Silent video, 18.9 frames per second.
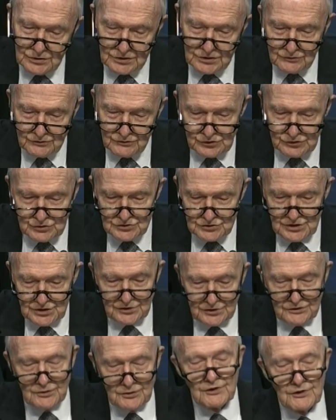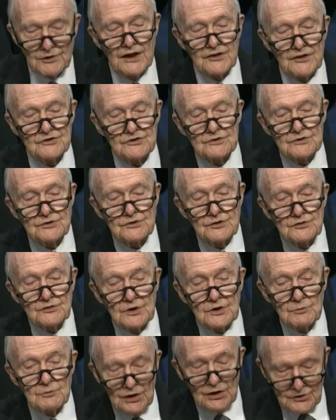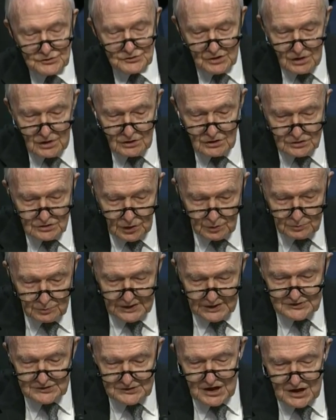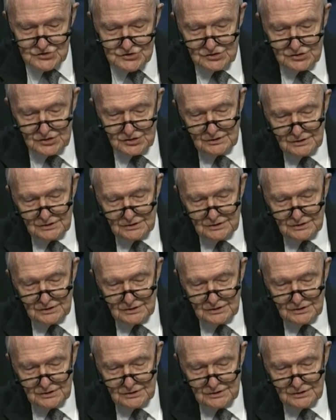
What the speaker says: confuse the international system, and it's called globalization.